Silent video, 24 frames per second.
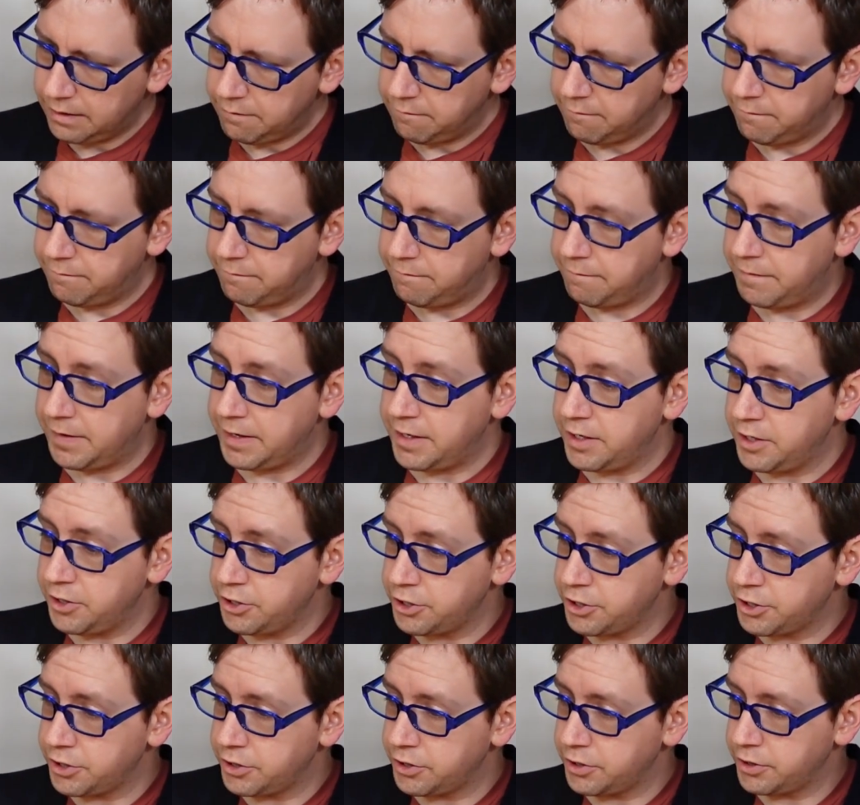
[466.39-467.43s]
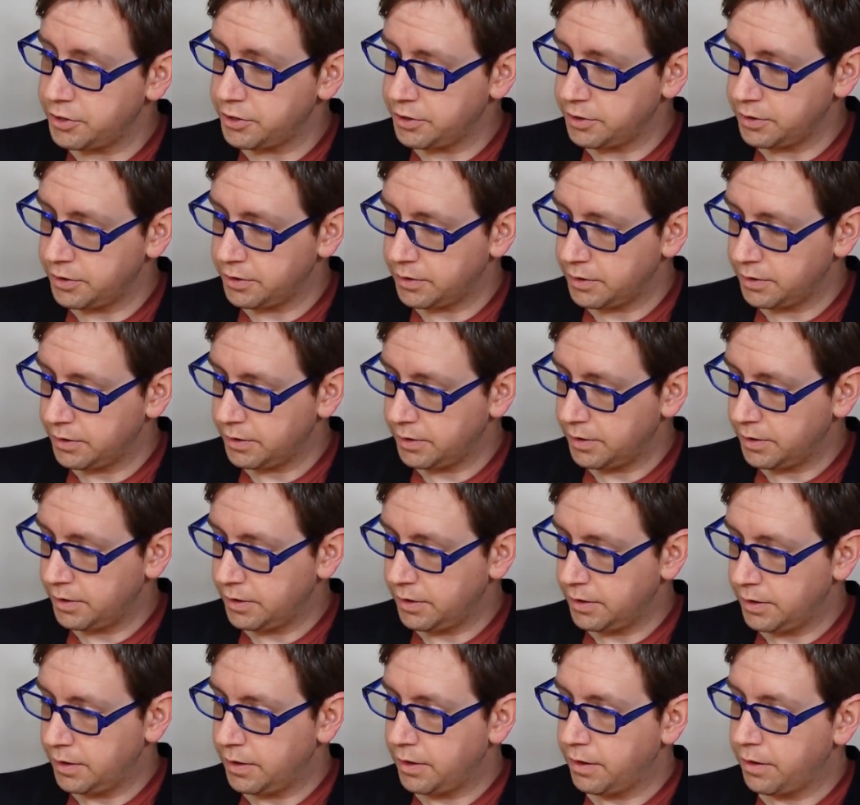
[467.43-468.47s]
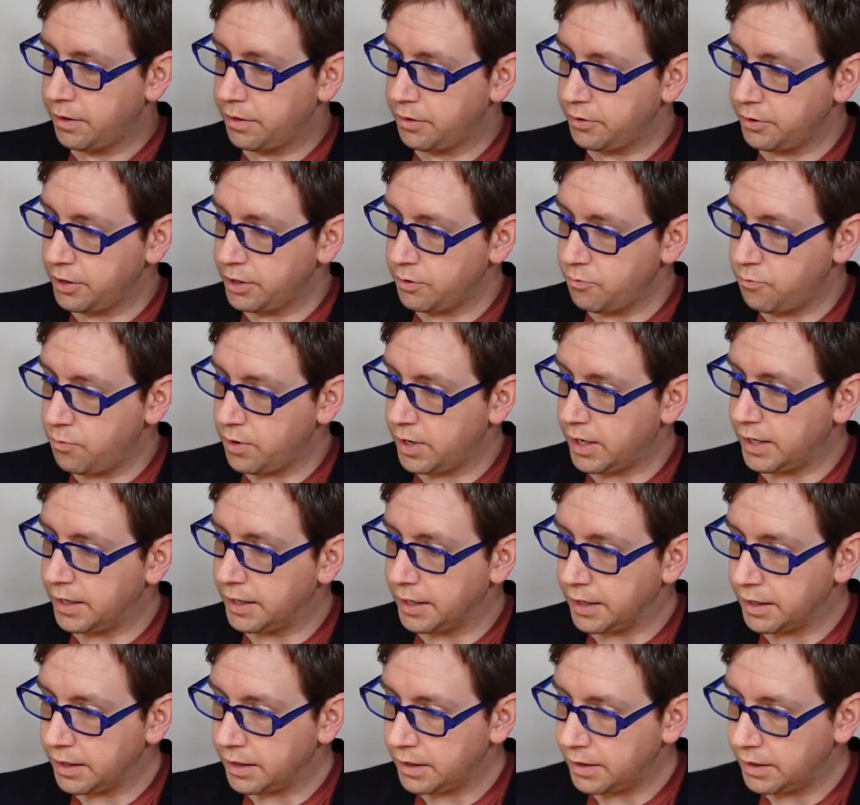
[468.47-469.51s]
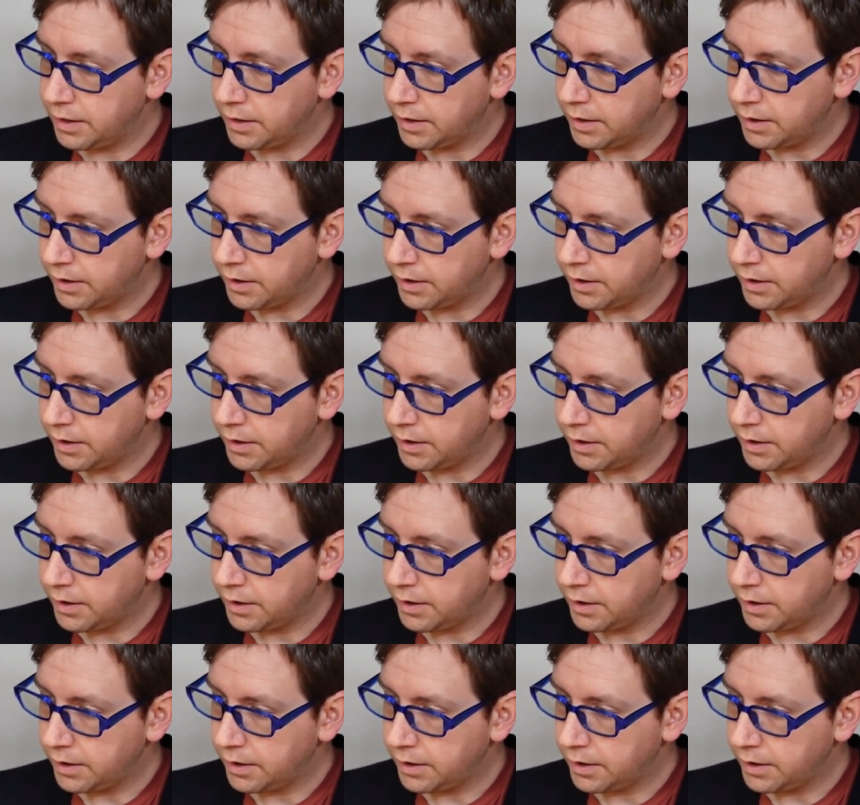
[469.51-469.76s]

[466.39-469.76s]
Finish. 31.